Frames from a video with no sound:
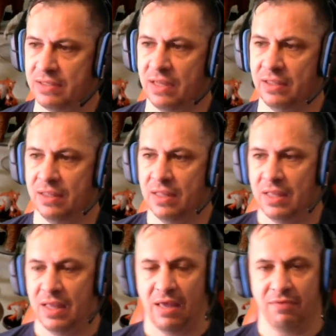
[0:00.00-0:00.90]
I
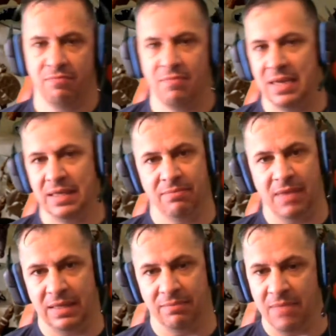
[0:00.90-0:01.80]
have many
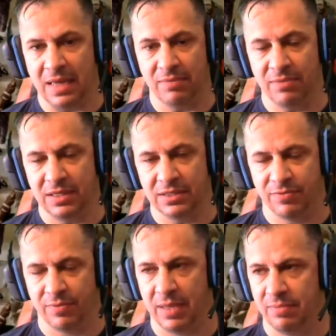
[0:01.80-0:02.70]
minis
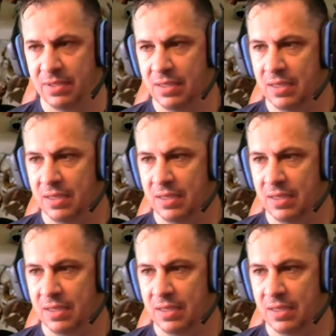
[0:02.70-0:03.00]
from them.